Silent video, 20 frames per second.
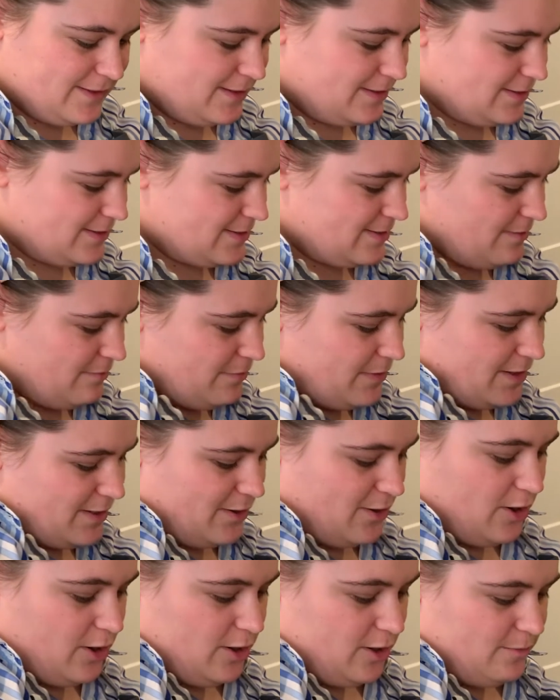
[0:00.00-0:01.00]
something
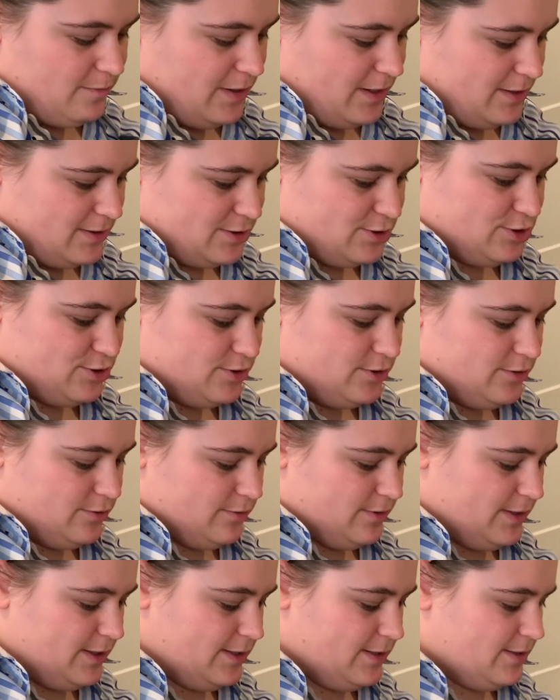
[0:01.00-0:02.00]
carby and
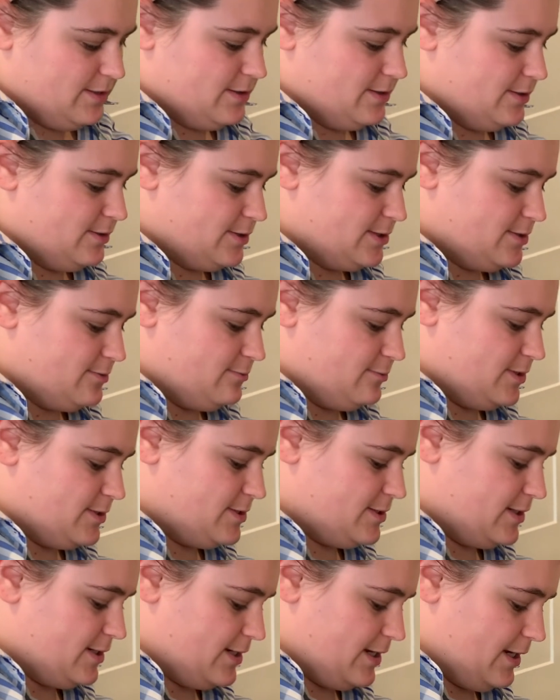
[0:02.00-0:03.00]
sugary. What's the worst that
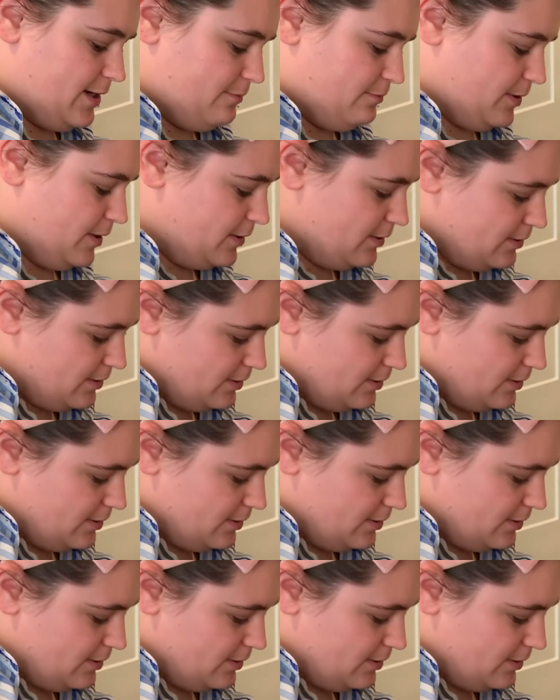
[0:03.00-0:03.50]
could happen?